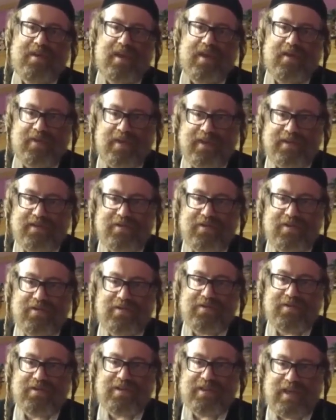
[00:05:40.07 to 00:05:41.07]
If he's
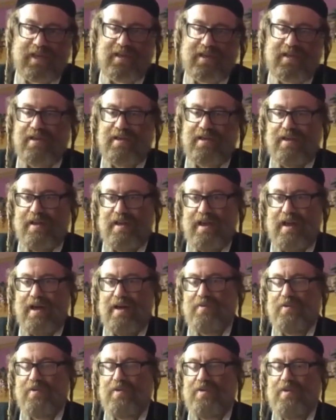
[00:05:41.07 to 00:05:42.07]
going to take,
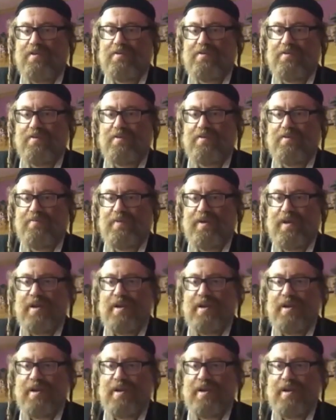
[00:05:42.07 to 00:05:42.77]
I'm going to